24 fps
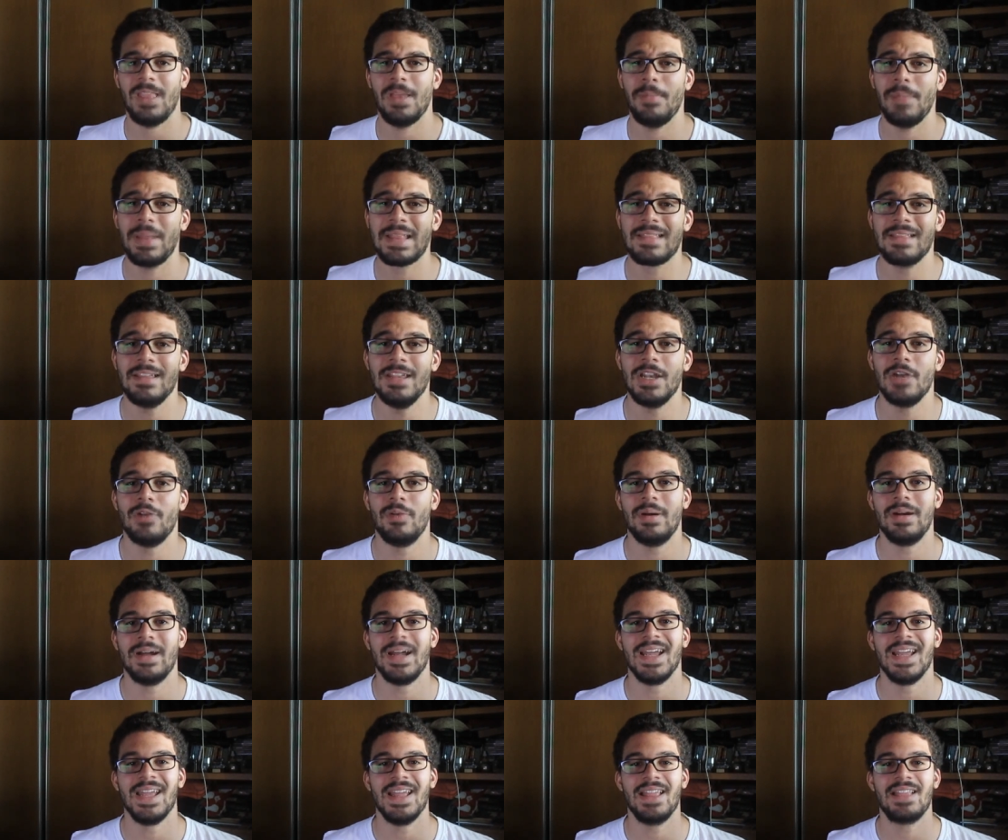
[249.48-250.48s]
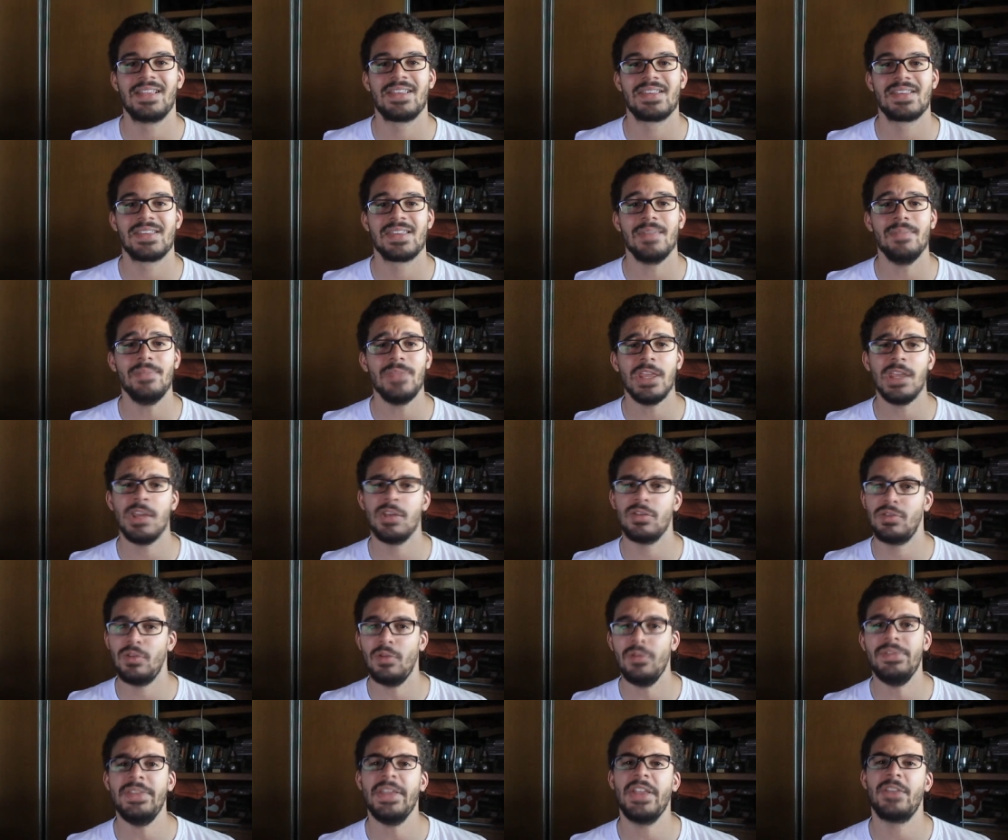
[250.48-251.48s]
But, it's something you
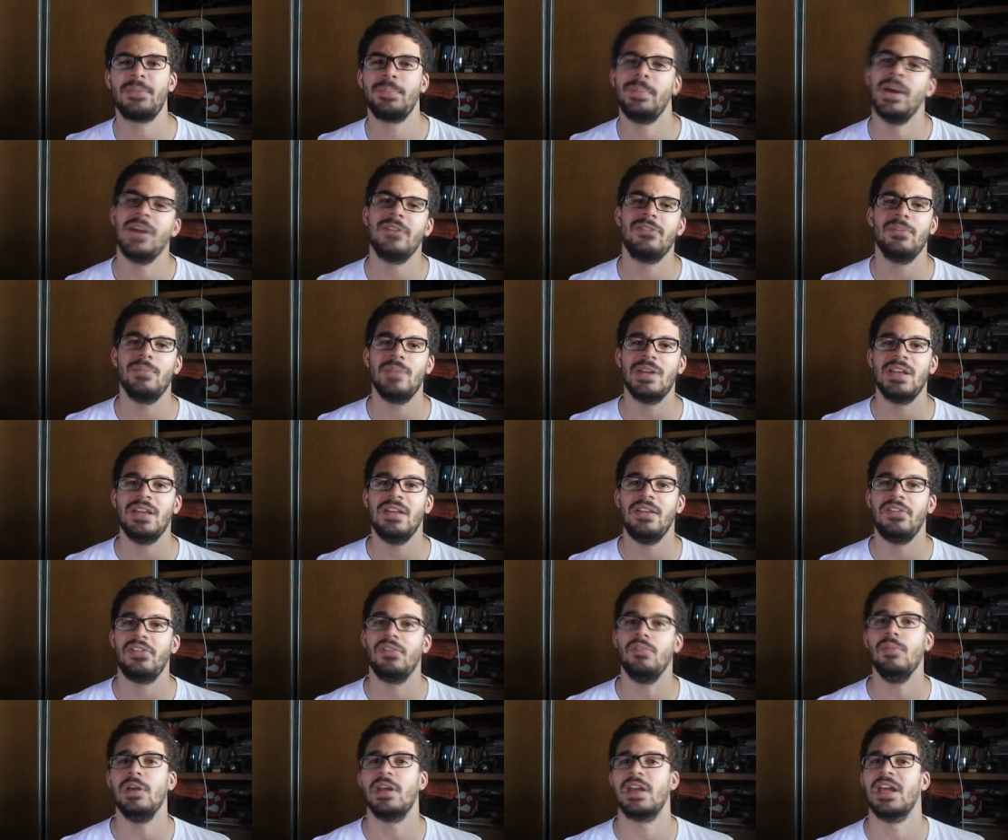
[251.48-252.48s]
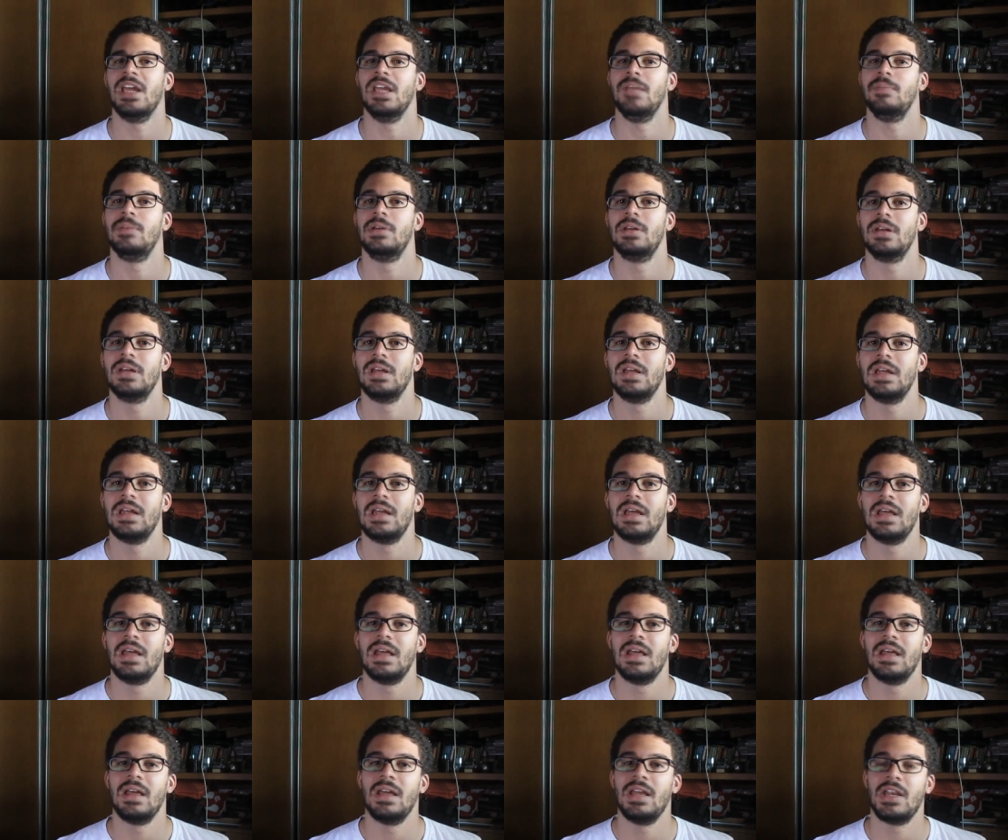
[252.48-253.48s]
don't expect from an Inazuma game.
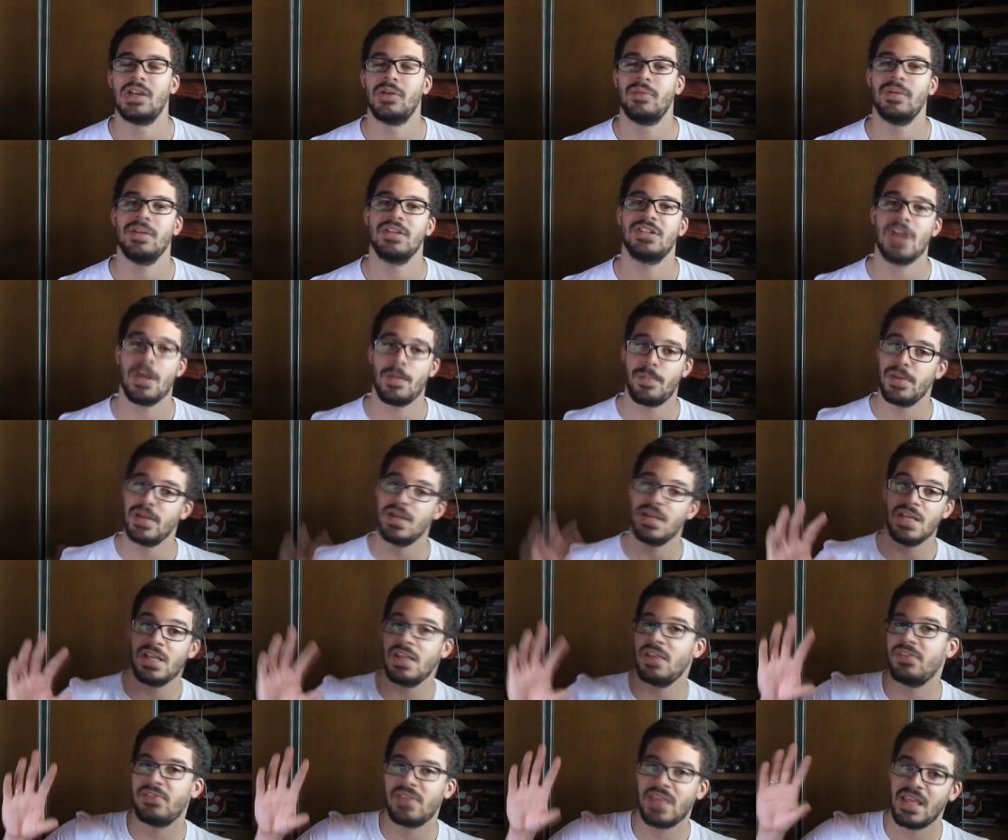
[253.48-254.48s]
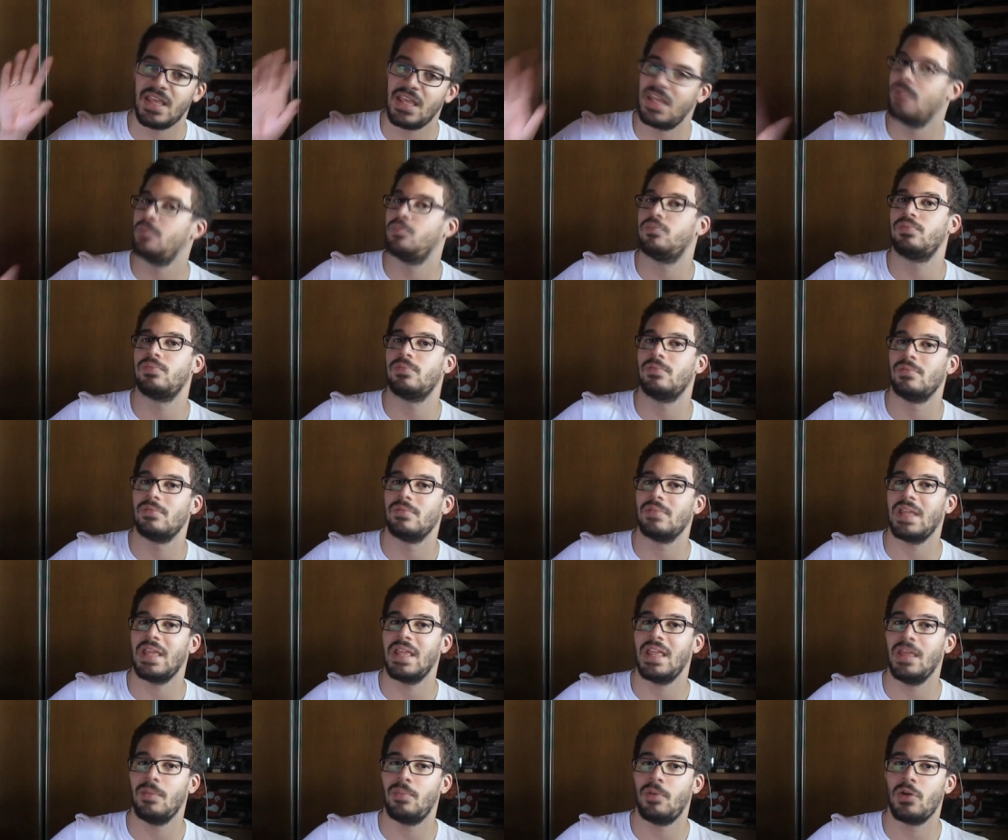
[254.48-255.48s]
Japanese, they
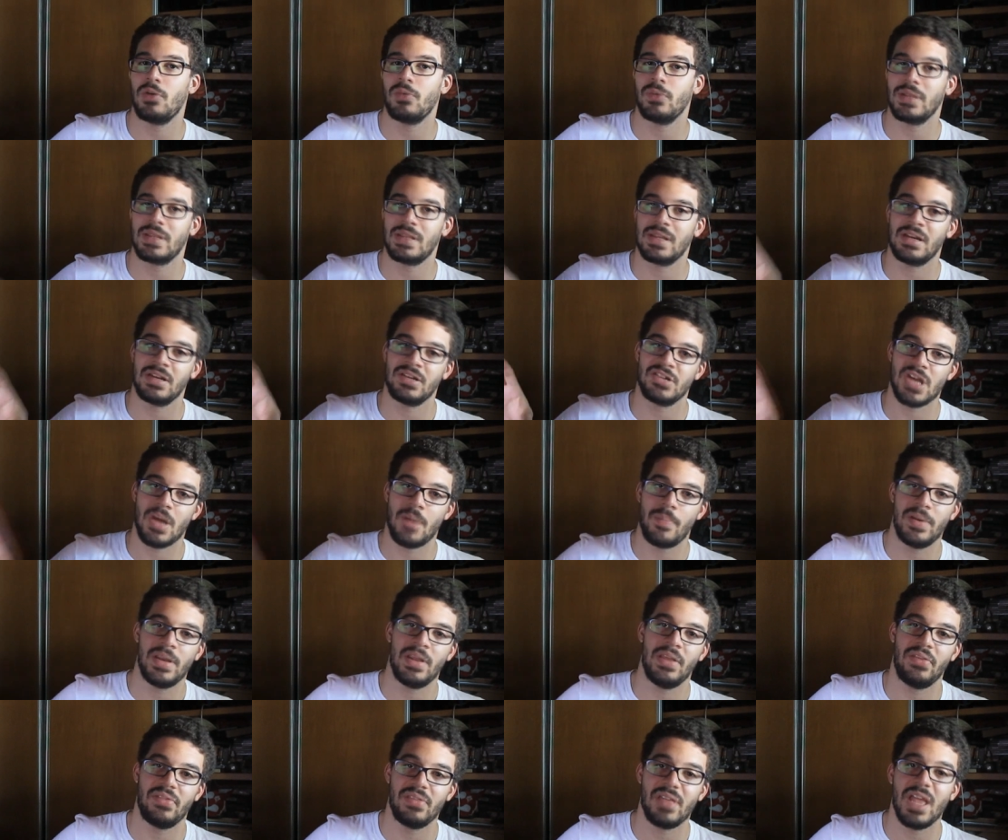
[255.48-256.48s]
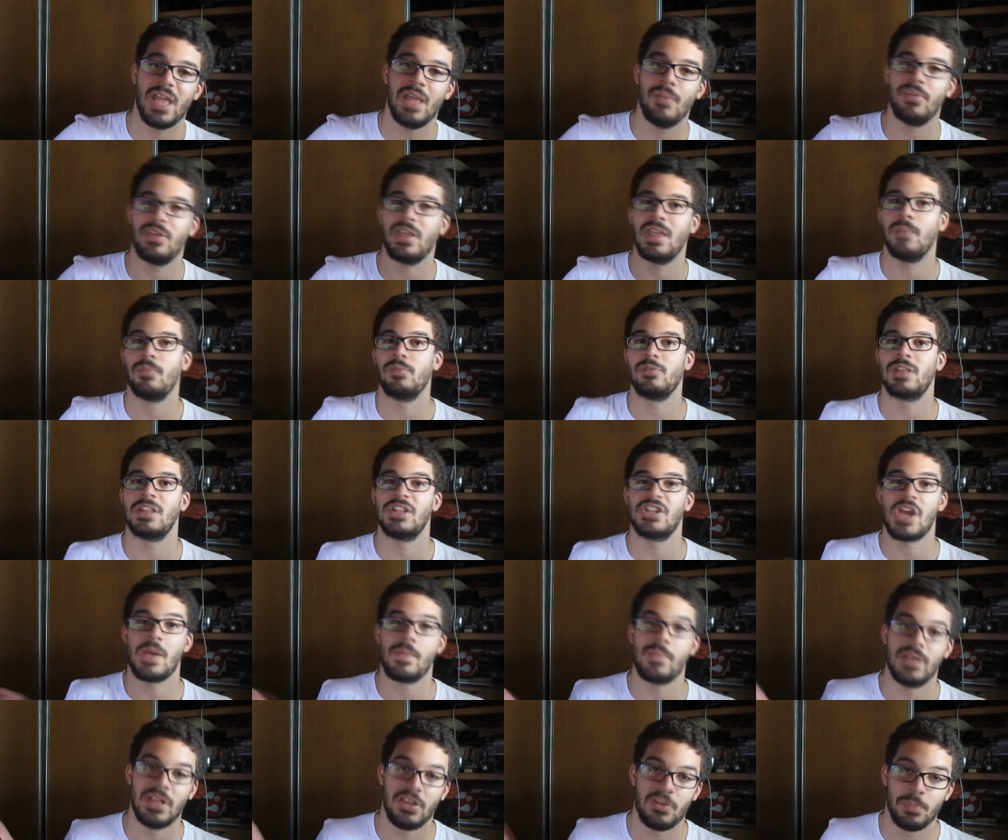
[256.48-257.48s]
keep on with their Japanese names, they keep with the
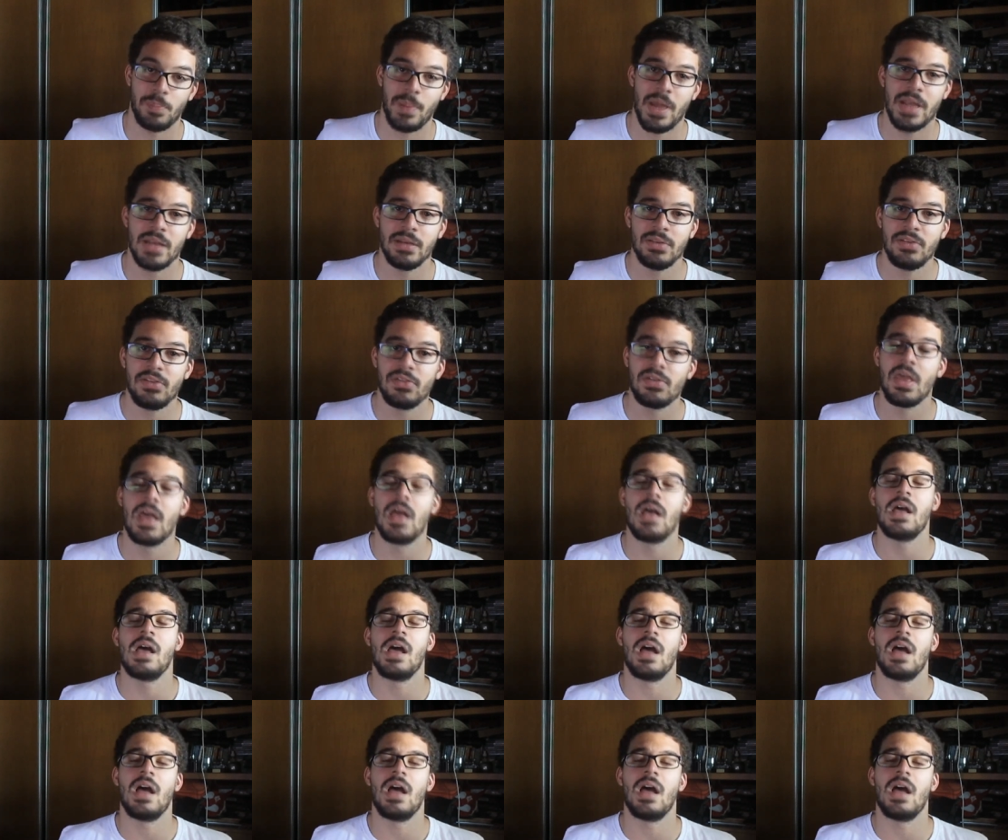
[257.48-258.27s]
Japanese puns,